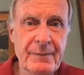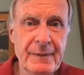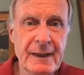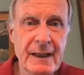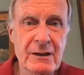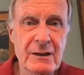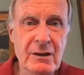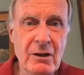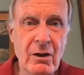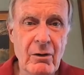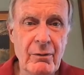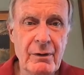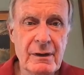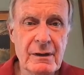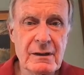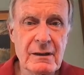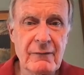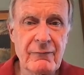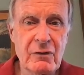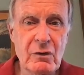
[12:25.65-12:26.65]
as
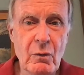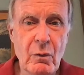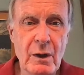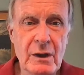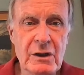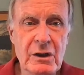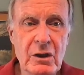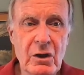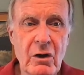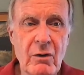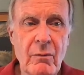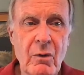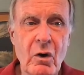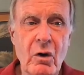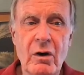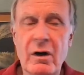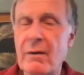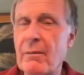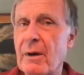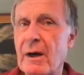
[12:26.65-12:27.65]
always, if you want to know
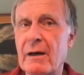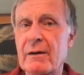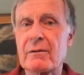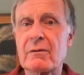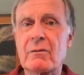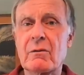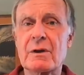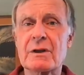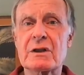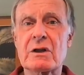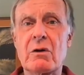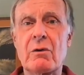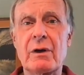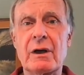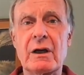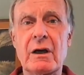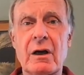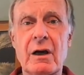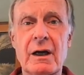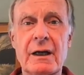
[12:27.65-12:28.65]
more about what's
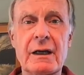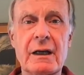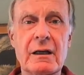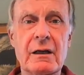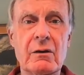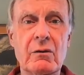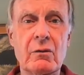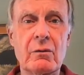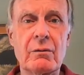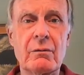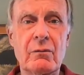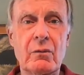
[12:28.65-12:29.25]
going on in